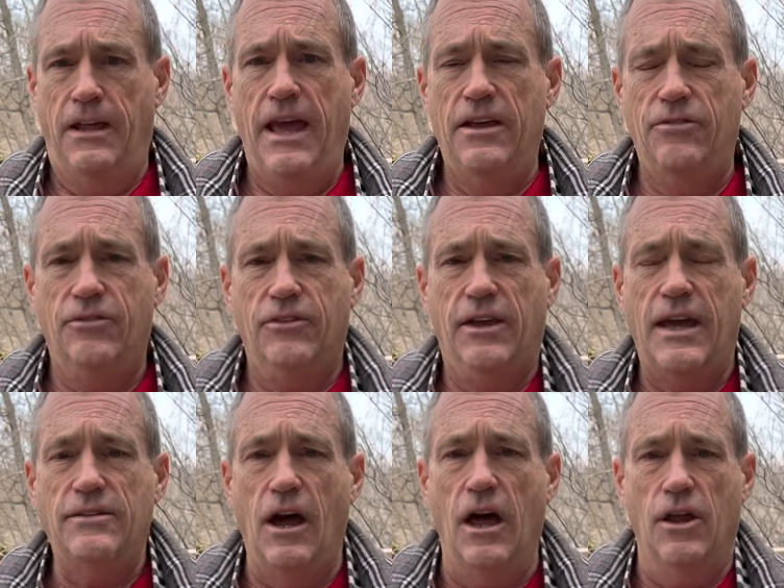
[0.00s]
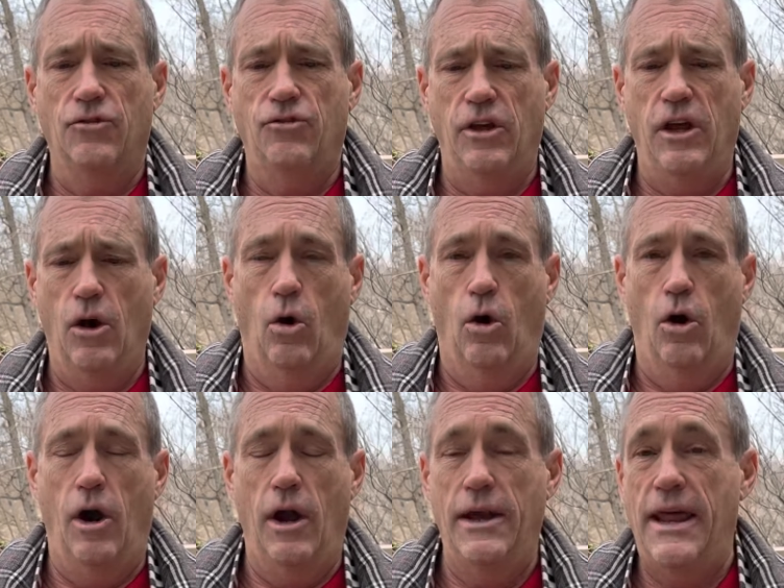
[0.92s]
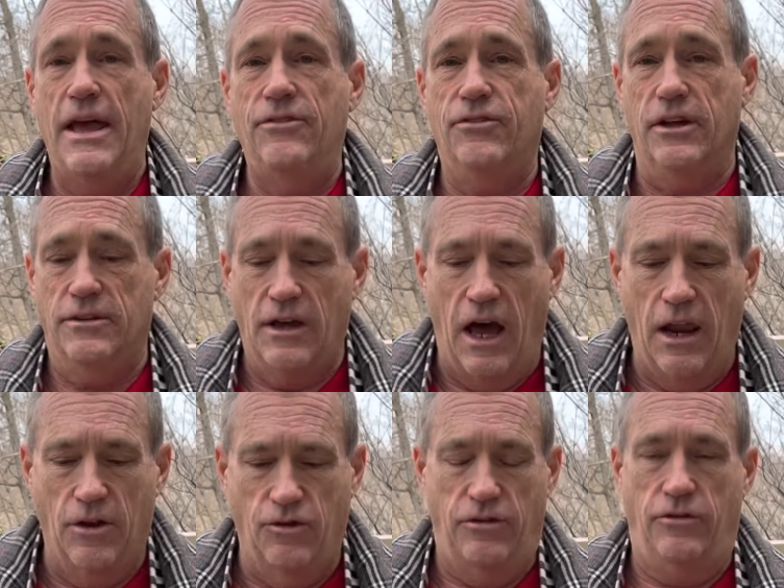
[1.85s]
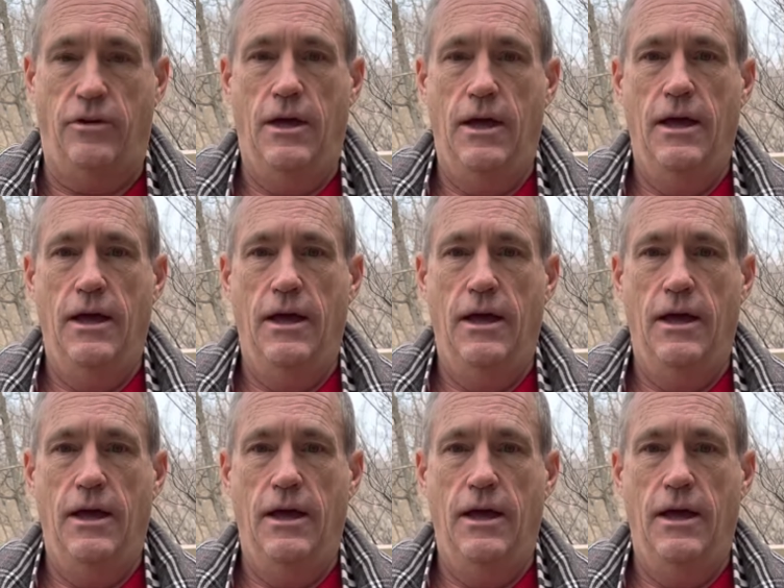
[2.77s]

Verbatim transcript: Eschatology, or an eschatologist.